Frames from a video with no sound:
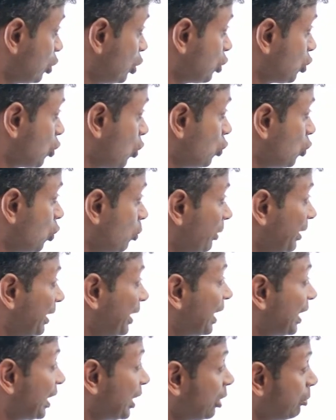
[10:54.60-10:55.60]
discount coupon
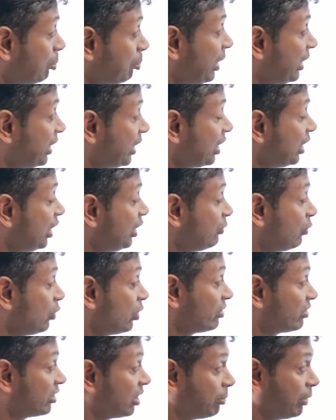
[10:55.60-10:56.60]
repeatedly
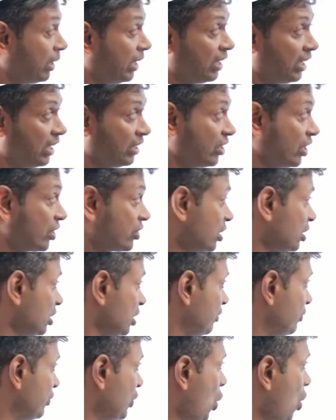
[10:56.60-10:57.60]
for separate transactions
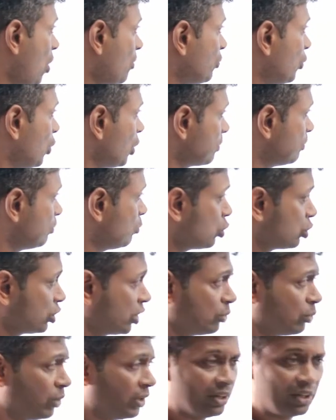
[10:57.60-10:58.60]
if they opt for more
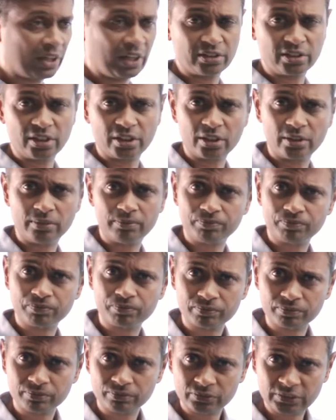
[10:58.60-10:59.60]
than one transaction.
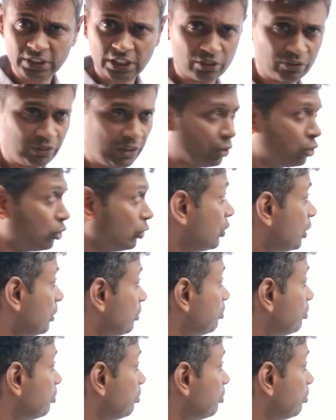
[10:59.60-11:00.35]
That is fine. So if you're